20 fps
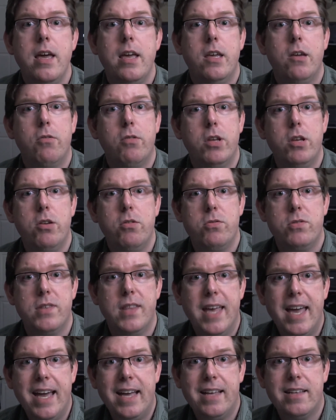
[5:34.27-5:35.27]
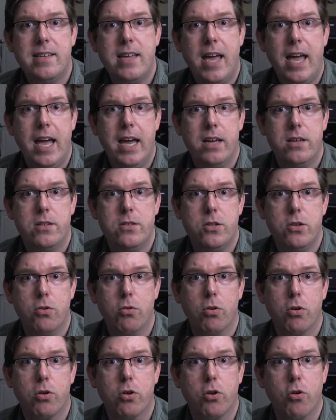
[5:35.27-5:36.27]
you'll use that as
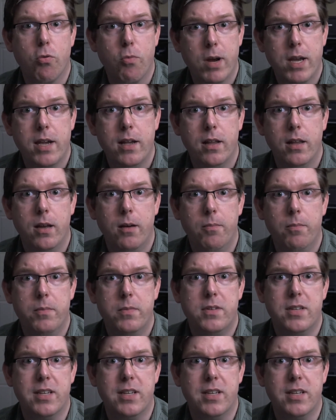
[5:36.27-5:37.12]
your curriculum